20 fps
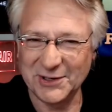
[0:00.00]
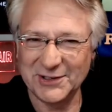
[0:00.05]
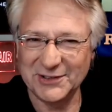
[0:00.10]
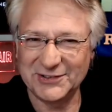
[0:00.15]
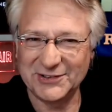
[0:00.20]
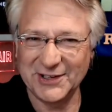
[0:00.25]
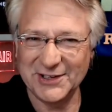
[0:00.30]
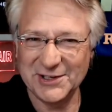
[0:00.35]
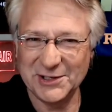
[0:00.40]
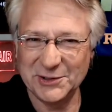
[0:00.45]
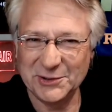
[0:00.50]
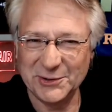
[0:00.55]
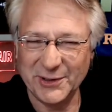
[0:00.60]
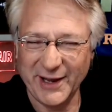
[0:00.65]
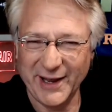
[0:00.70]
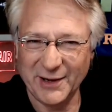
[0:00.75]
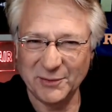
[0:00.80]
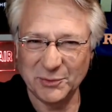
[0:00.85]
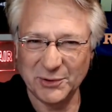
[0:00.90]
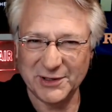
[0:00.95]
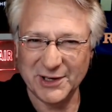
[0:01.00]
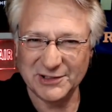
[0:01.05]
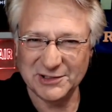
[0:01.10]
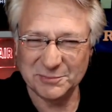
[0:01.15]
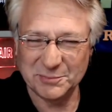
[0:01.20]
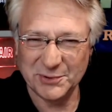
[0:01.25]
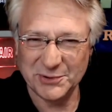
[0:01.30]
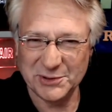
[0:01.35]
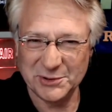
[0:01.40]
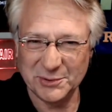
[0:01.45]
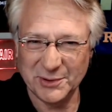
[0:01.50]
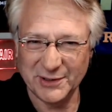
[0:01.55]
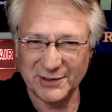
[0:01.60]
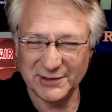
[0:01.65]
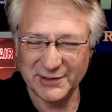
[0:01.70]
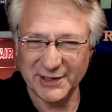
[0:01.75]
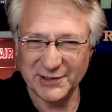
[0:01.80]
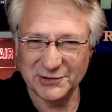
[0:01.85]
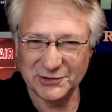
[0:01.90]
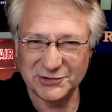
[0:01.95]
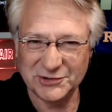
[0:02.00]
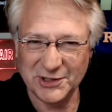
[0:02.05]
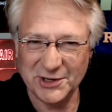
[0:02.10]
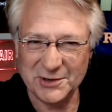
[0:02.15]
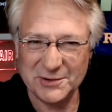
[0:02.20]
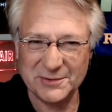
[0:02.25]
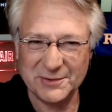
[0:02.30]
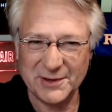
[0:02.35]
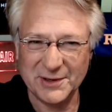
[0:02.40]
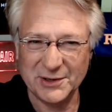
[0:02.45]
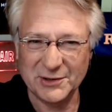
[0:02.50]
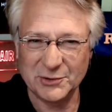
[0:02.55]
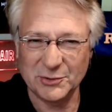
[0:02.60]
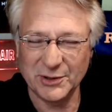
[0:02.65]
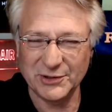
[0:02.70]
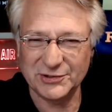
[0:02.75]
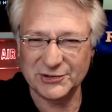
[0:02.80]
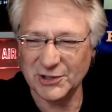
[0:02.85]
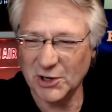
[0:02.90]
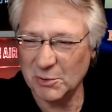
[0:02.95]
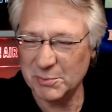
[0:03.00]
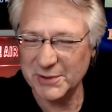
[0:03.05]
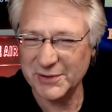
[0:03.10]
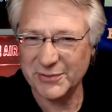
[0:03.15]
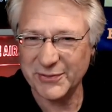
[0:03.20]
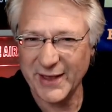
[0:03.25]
Good to see you, and we'll catch up with you on a later show. Chris Tobin,